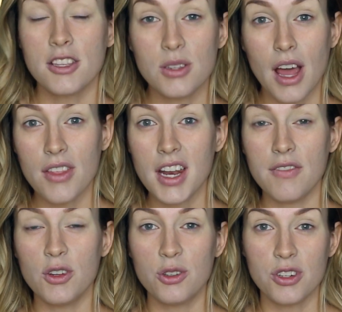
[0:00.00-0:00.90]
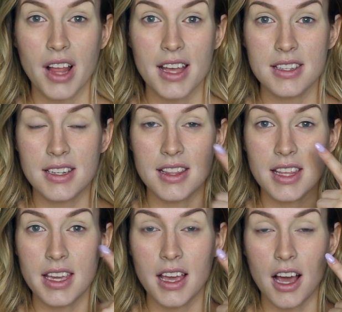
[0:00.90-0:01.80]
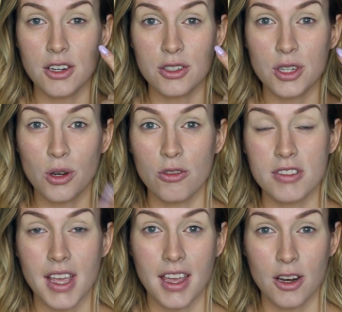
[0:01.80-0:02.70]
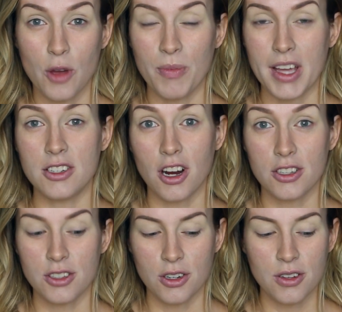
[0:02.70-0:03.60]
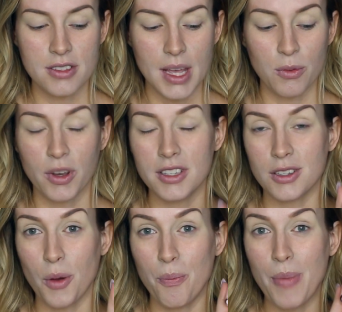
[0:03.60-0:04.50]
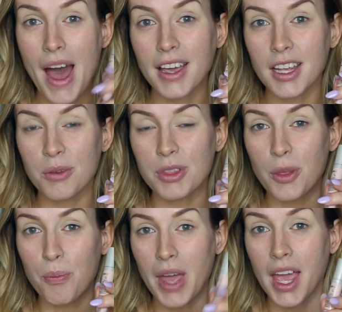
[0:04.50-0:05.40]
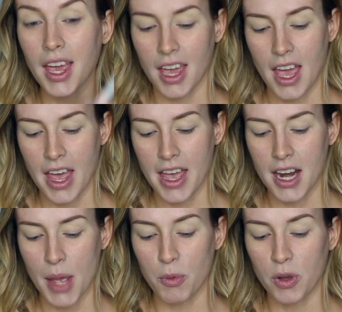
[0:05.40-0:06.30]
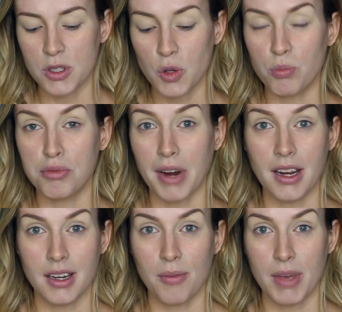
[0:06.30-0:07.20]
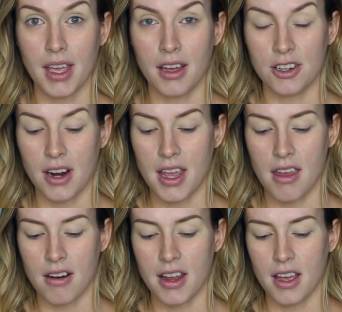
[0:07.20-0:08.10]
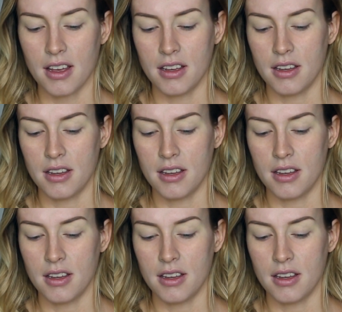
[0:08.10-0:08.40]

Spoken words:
So now that I've neutralized the undertones in my dark circles, I'm going to go back in with the pink, and I'm going to brighten my under eye area.